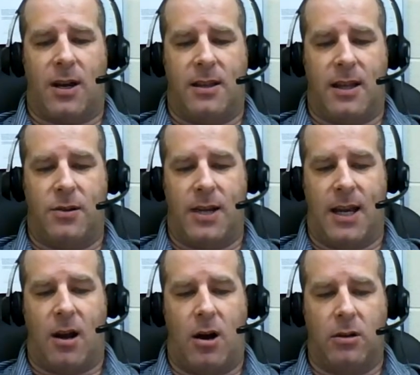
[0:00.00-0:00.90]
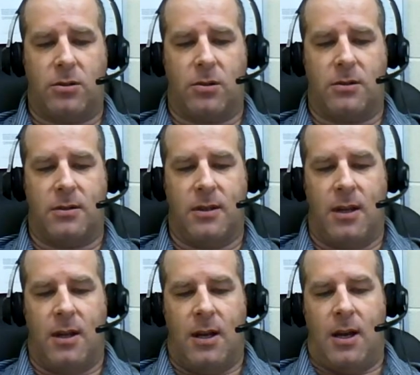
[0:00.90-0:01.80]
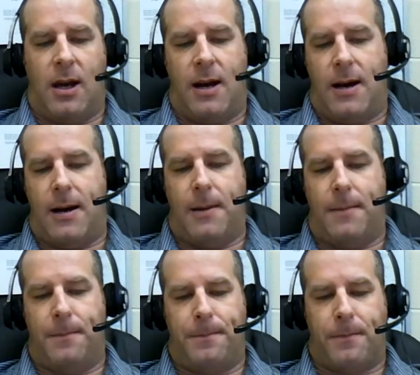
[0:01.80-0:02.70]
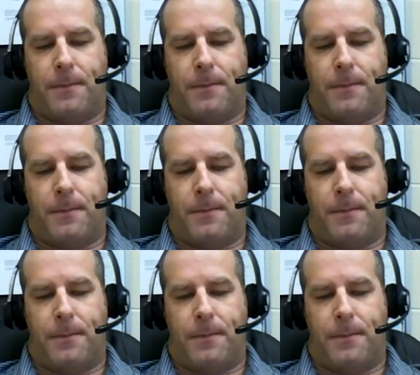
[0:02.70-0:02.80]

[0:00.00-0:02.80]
and then you get ulcers. Um,